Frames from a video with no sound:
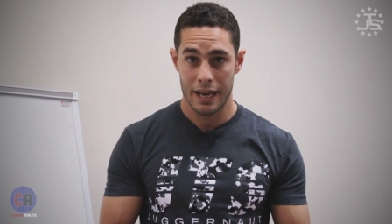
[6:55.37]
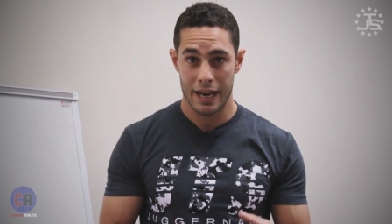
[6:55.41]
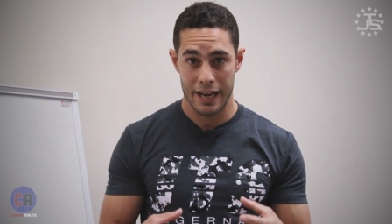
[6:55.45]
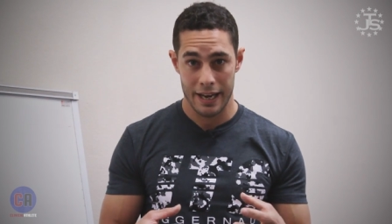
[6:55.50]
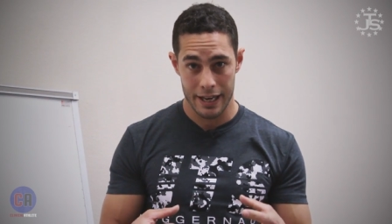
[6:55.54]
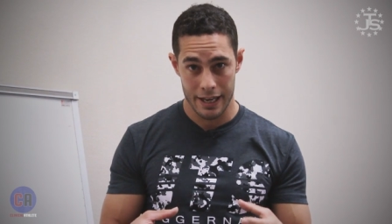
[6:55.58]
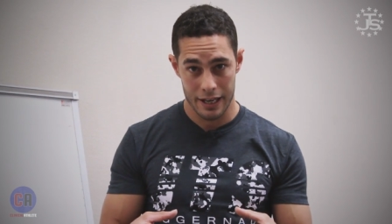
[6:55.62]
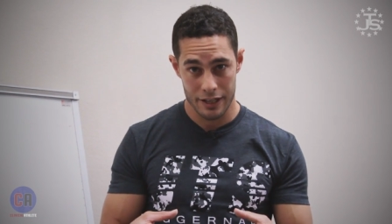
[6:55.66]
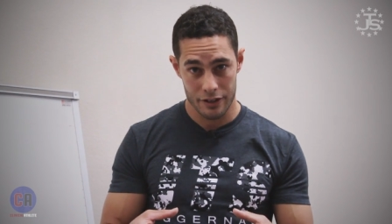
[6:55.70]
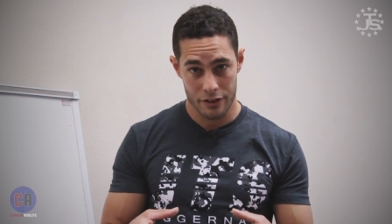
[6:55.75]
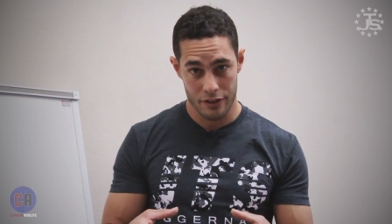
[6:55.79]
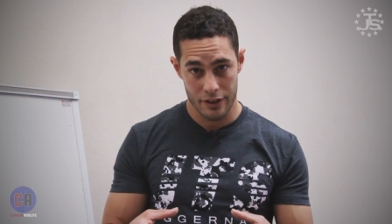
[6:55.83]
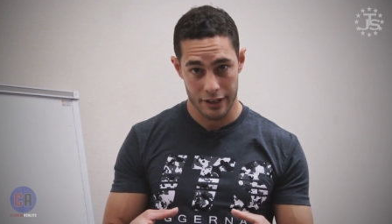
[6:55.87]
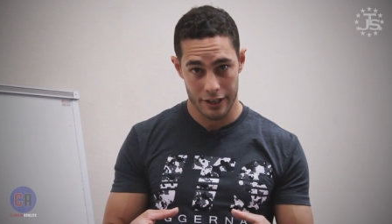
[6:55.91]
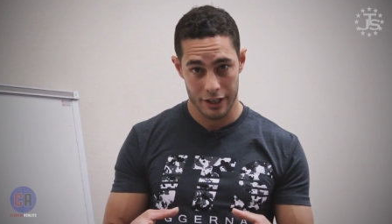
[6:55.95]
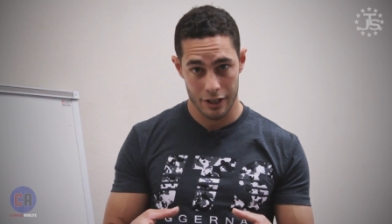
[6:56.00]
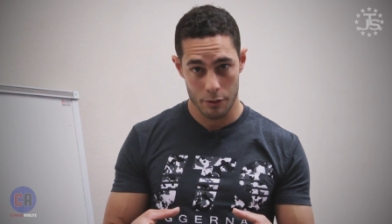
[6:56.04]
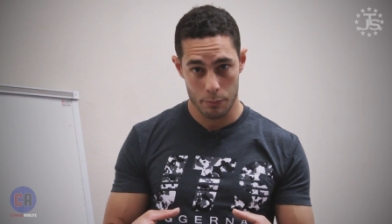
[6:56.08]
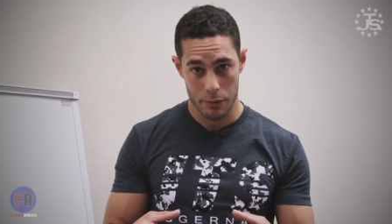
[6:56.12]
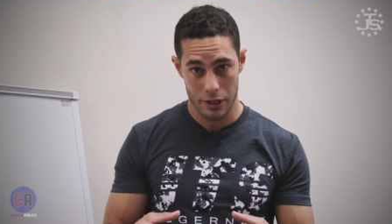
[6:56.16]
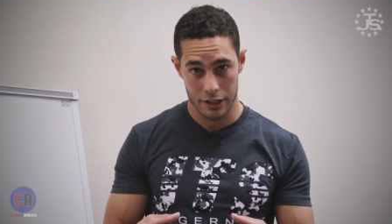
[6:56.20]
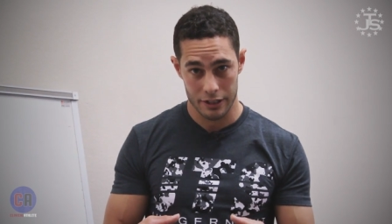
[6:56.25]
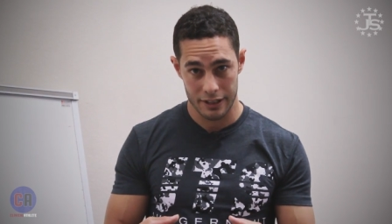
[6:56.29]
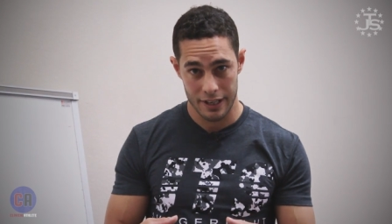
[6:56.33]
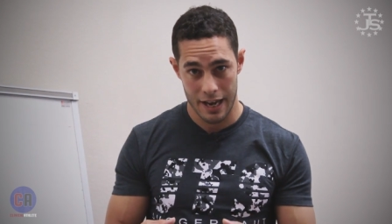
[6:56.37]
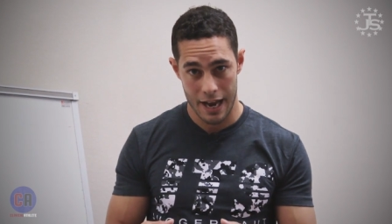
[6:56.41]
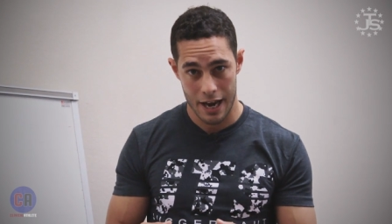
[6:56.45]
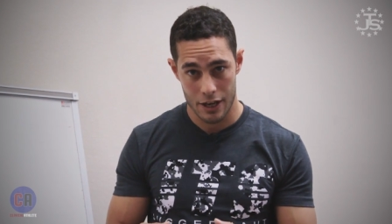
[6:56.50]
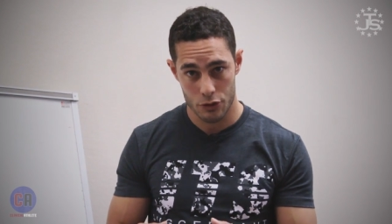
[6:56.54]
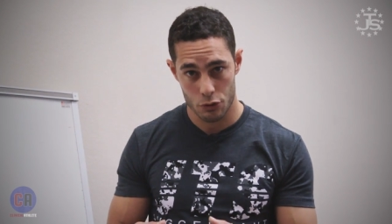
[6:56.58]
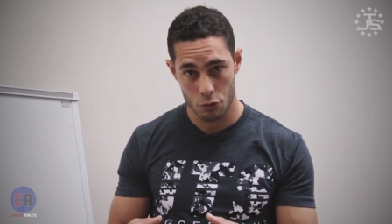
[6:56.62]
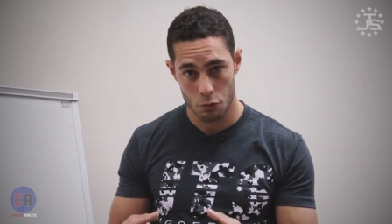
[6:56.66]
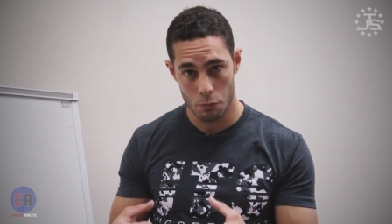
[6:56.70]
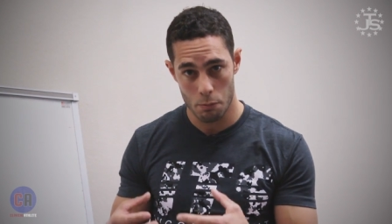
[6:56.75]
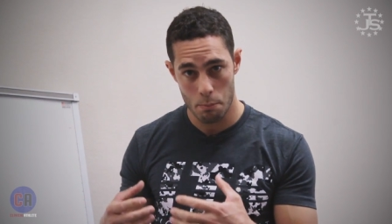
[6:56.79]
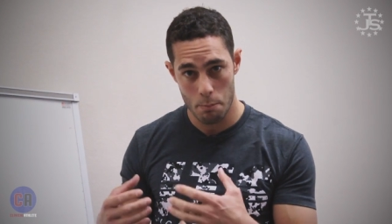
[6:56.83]
and thinking about the
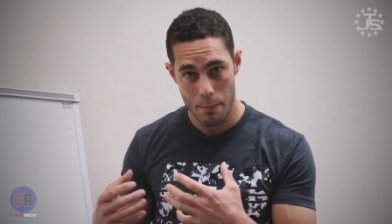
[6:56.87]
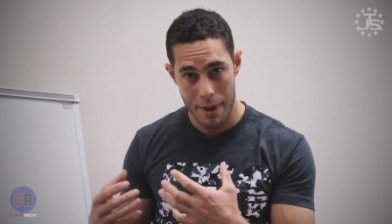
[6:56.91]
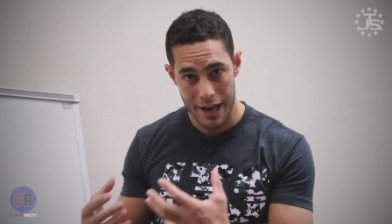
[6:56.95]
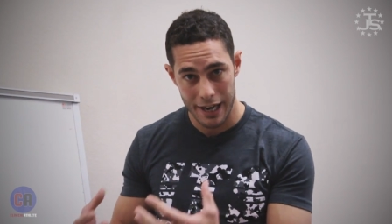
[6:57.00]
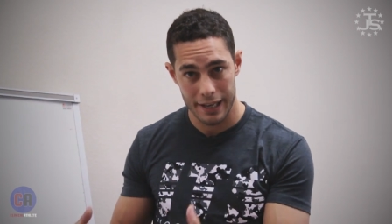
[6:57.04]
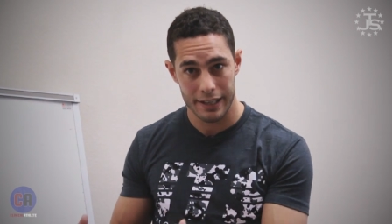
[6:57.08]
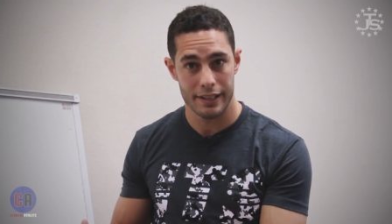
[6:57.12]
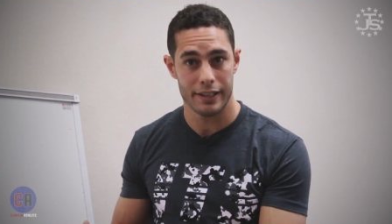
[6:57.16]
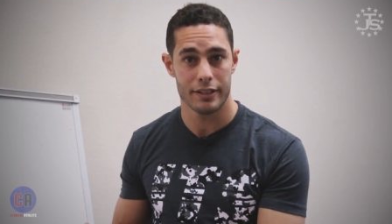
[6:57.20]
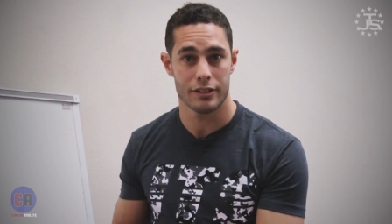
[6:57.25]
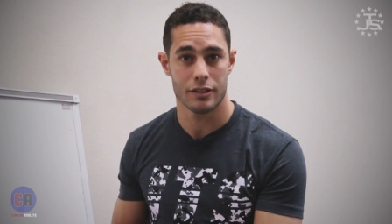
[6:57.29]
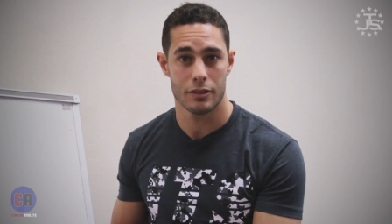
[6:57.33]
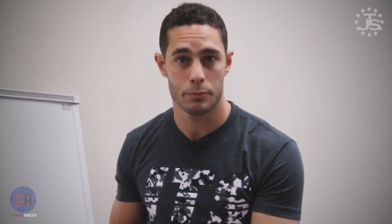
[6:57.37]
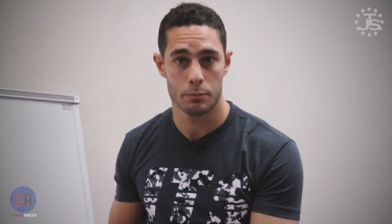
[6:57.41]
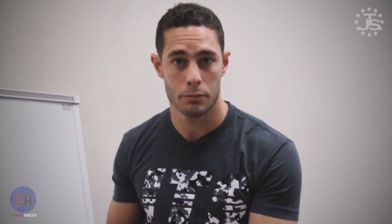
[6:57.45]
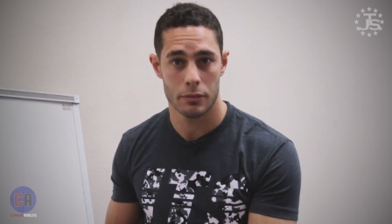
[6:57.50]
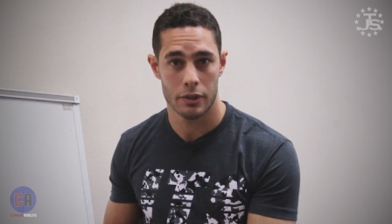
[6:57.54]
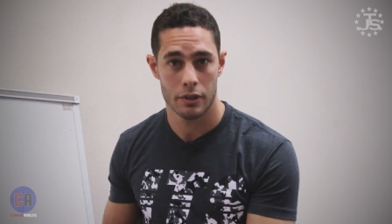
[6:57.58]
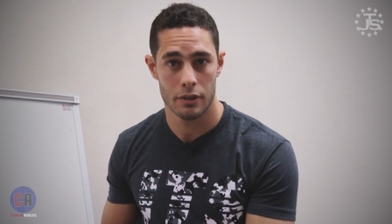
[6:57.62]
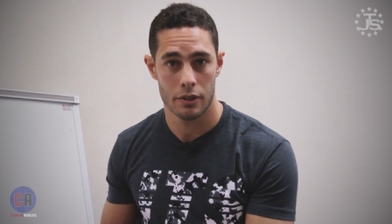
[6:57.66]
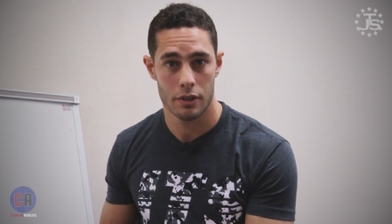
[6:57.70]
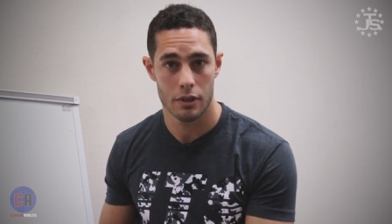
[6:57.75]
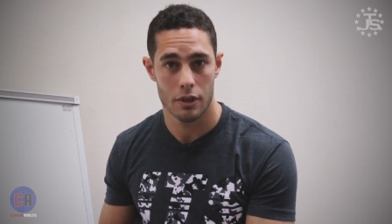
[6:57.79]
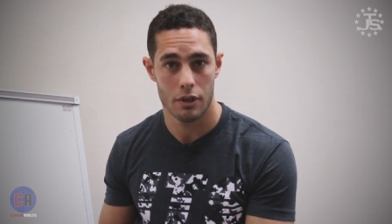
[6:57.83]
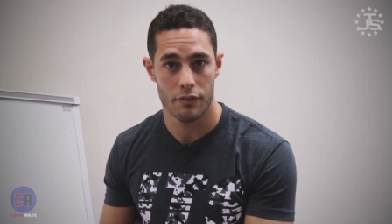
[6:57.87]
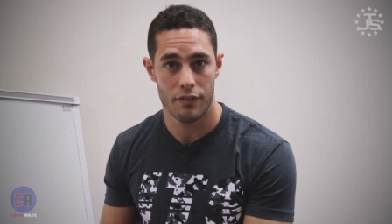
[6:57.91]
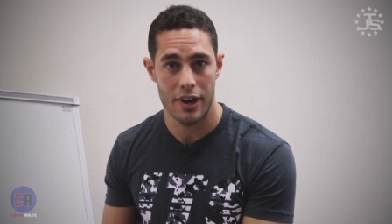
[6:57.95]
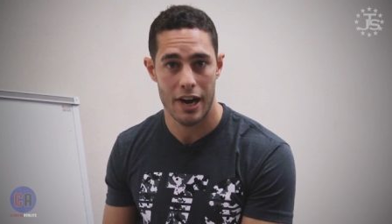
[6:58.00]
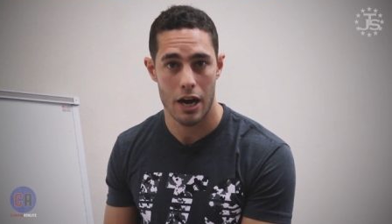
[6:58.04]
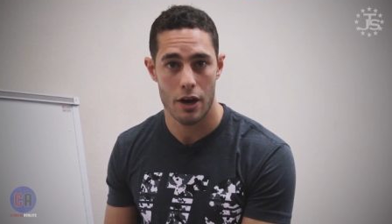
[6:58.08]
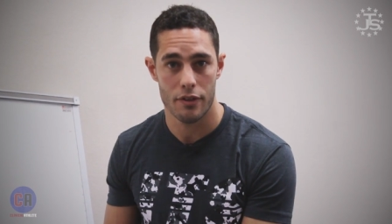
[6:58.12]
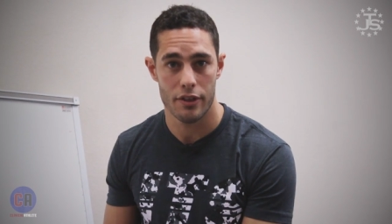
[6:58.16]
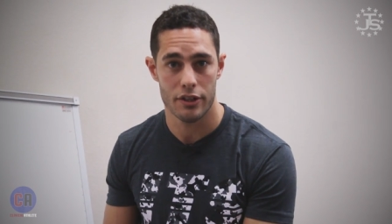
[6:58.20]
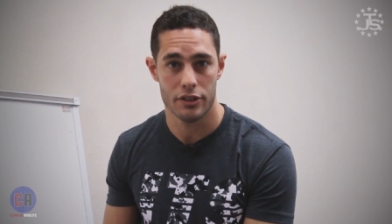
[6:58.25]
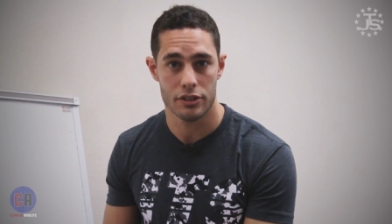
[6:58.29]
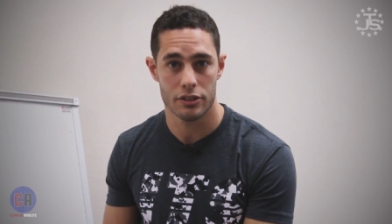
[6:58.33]
actual mechanism of
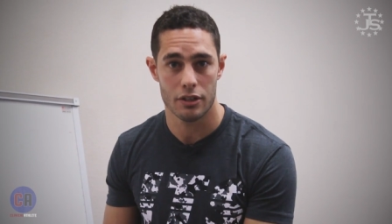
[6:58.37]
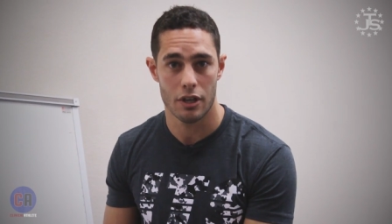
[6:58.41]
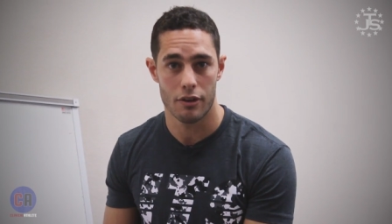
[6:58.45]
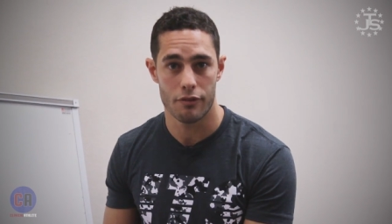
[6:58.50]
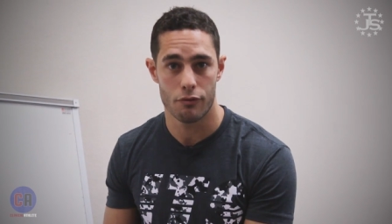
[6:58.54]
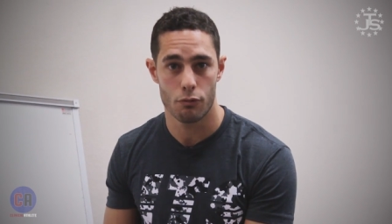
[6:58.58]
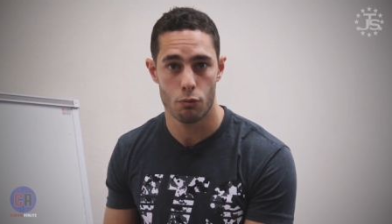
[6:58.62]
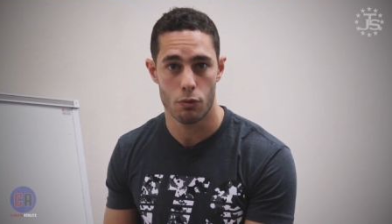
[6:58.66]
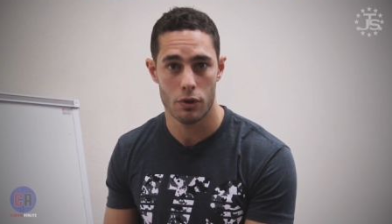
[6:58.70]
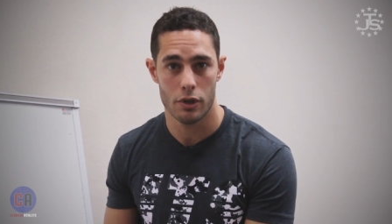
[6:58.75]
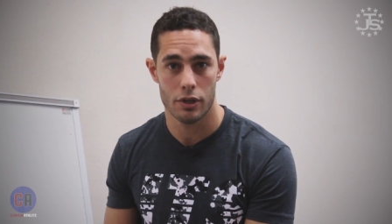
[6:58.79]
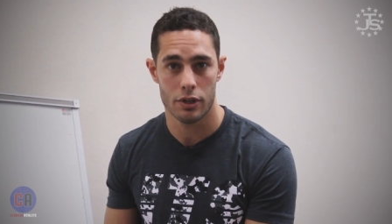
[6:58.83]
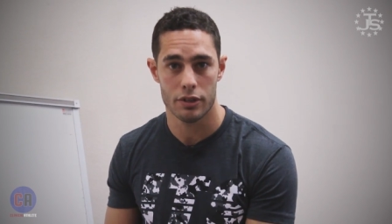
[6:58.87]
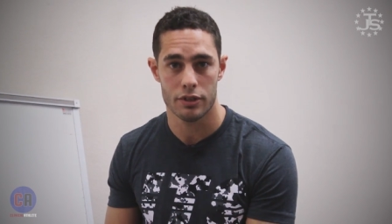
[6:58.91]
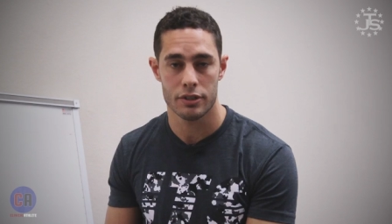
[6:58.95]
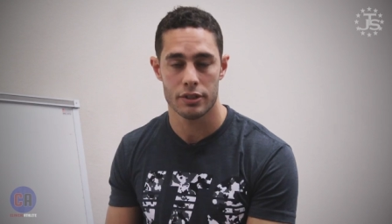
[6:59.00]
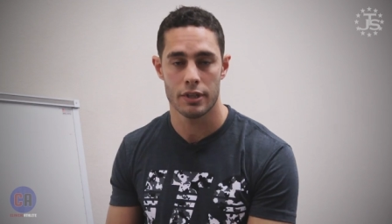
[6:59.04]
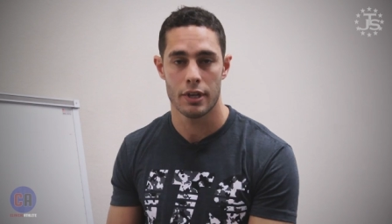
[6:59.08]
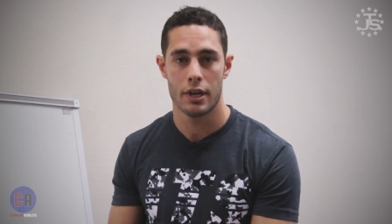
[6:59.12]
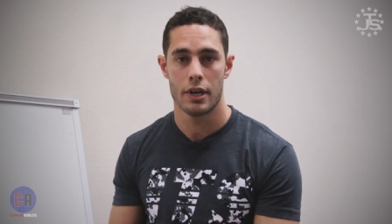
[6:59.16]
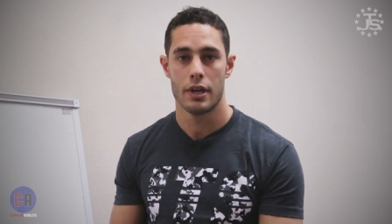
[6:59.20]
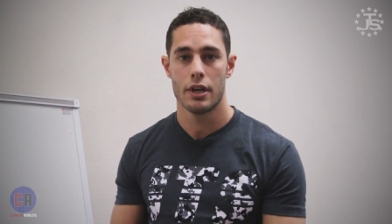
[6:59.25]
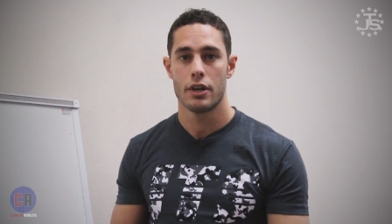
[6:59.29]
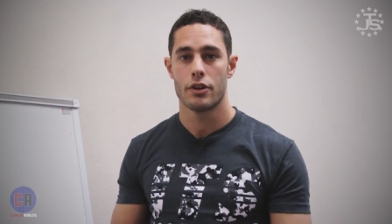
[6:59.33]
how this stuff works,